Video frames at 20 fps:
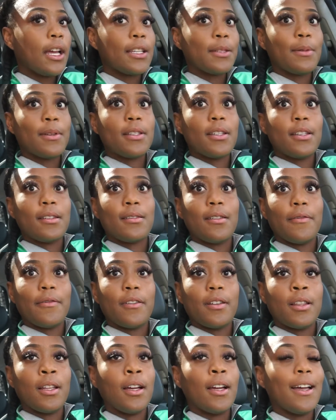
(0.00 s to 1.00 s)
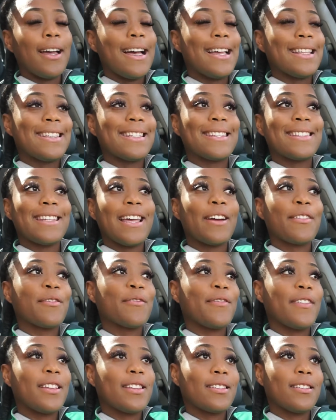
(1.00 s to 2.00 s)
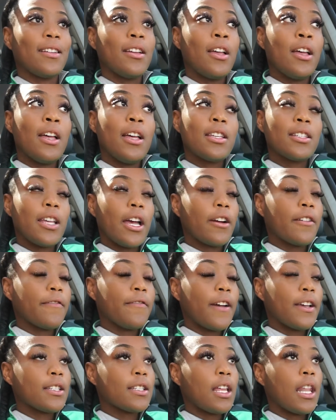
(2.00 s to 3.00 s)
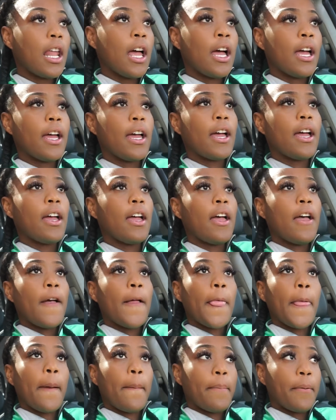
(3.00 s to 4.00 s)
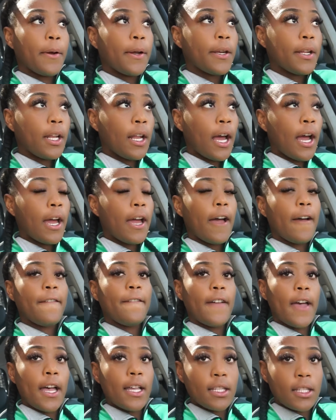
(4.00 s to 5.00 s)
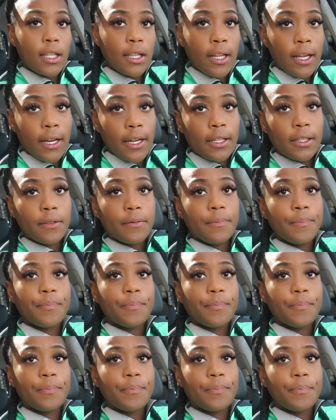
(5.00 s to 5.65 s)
I was gonna say suffer a lot. I had to sacrifice a lot. I prayed a lot. I fasted a lot.